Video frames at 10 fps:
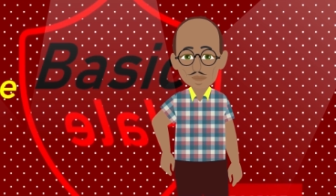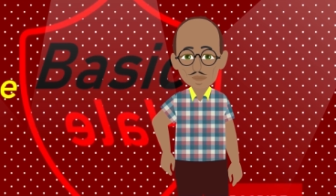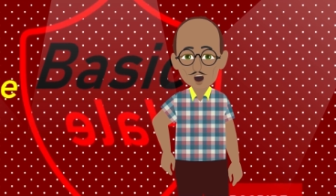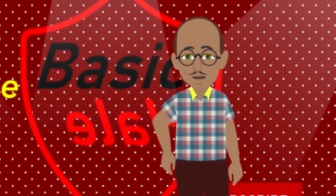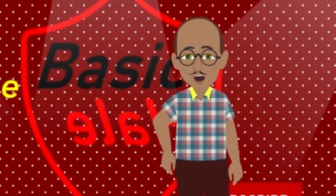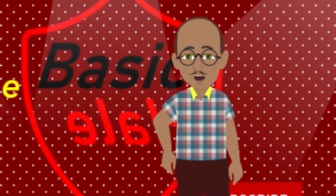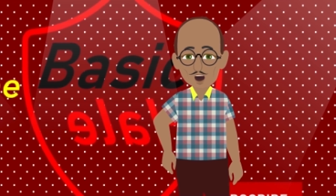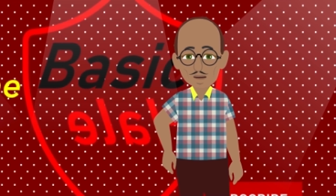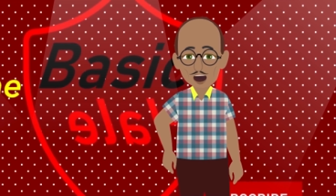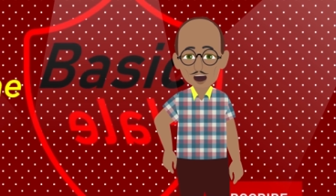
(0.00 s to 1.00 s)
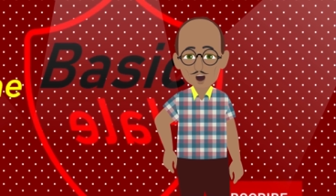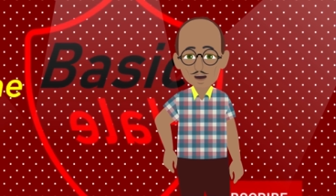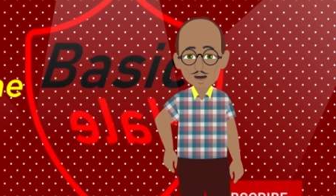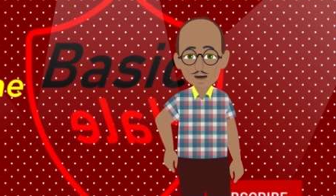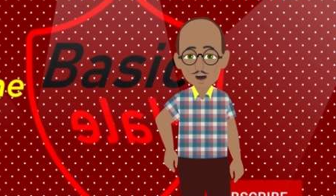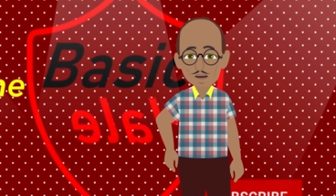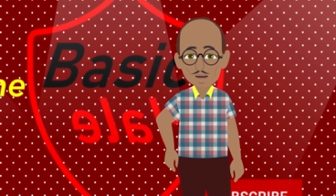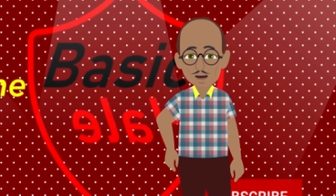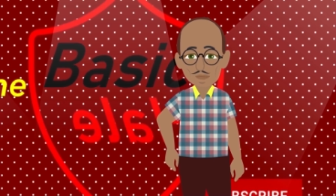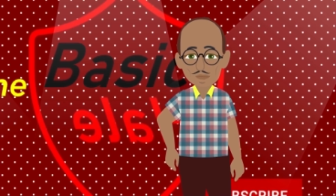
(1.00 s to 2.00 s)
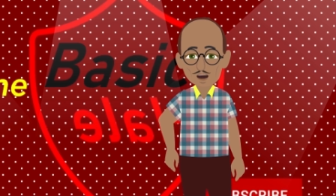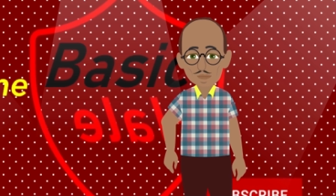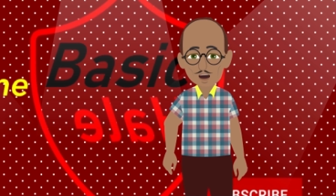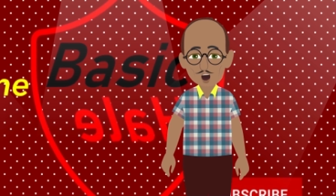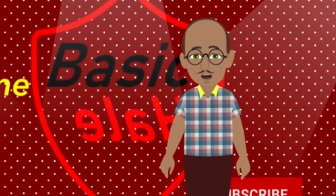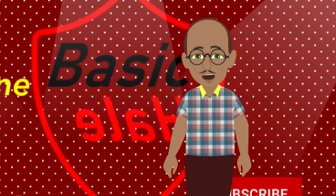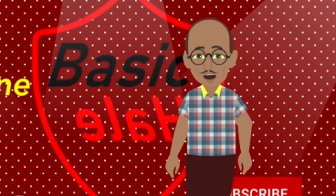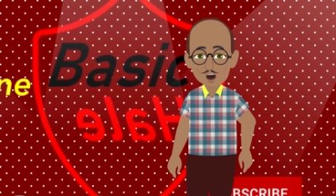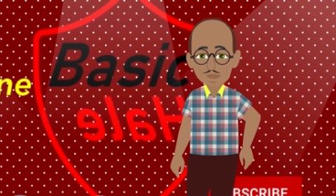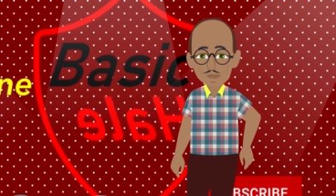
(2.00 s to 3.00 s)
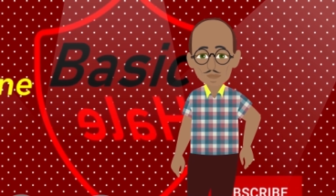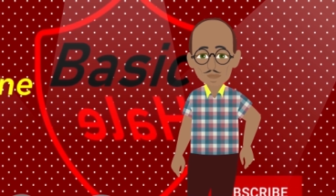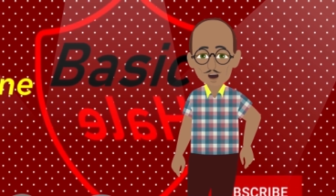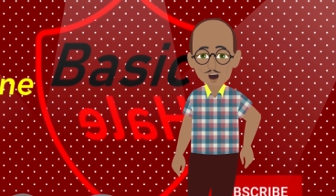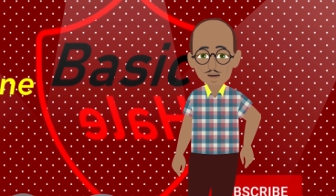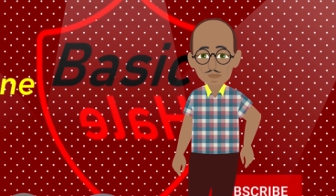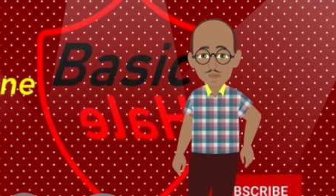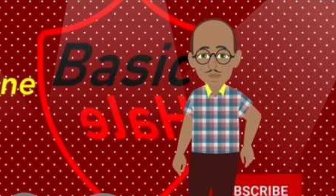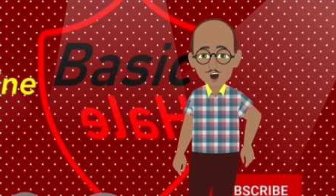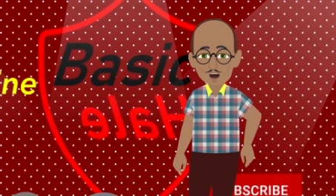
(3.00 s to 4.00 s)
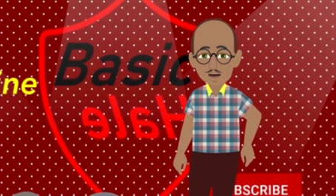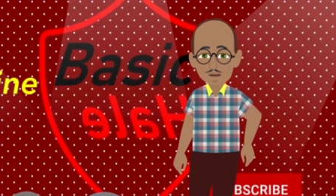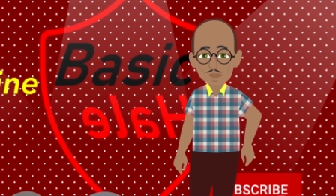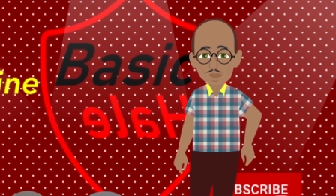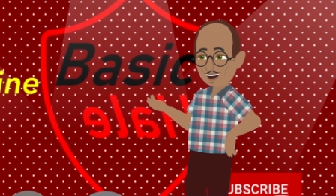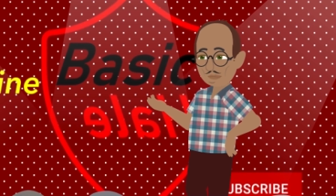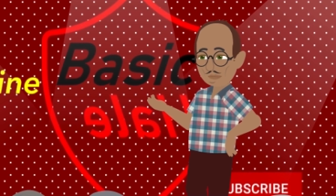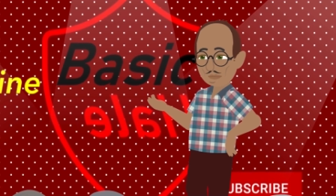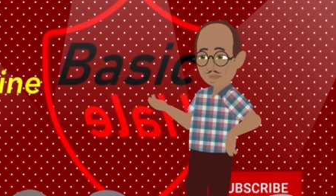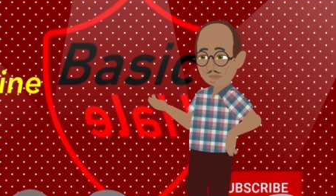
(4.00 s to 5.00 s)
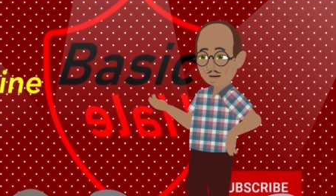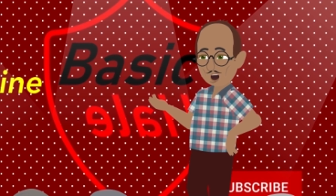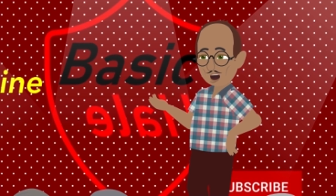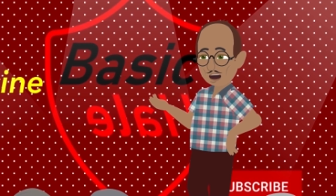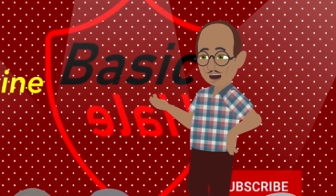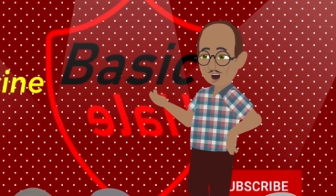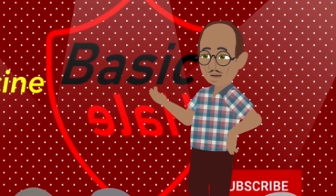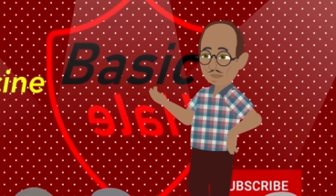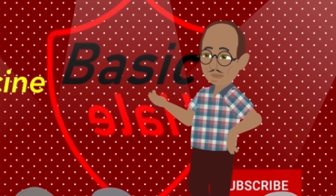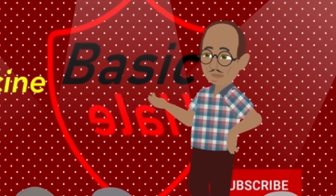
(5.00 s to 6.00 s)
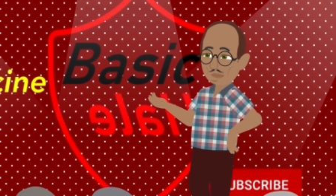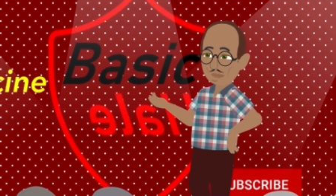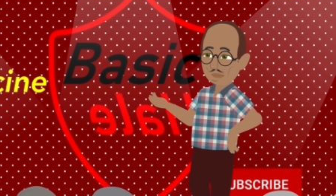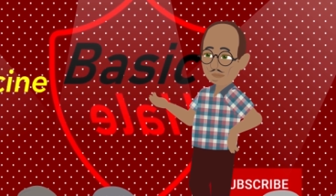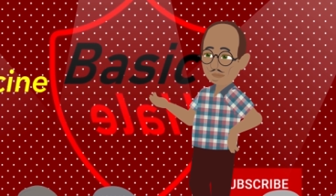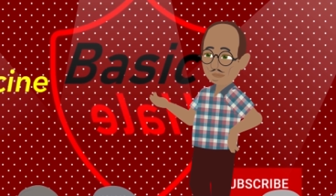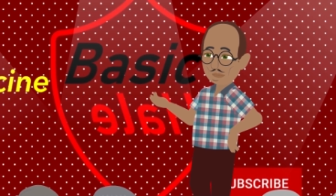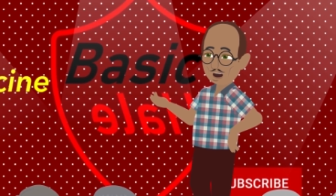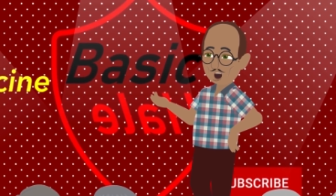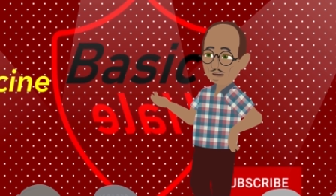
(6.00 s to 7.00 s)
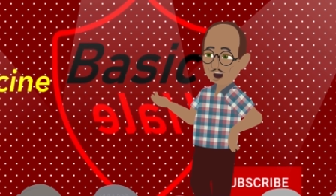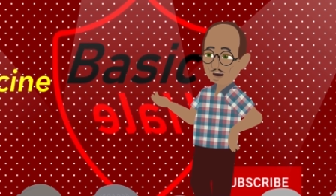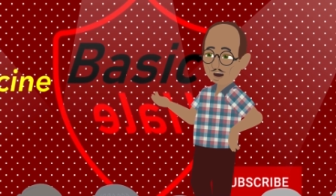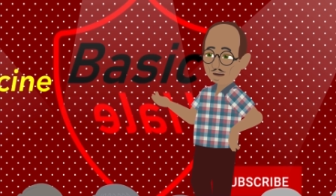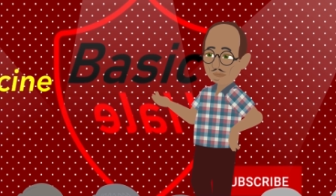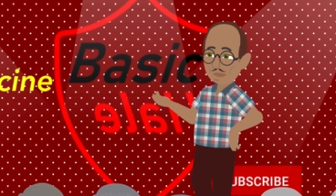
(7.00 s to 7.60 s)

The vegetarians among us would certainly win, hands down. And maybe just maybe,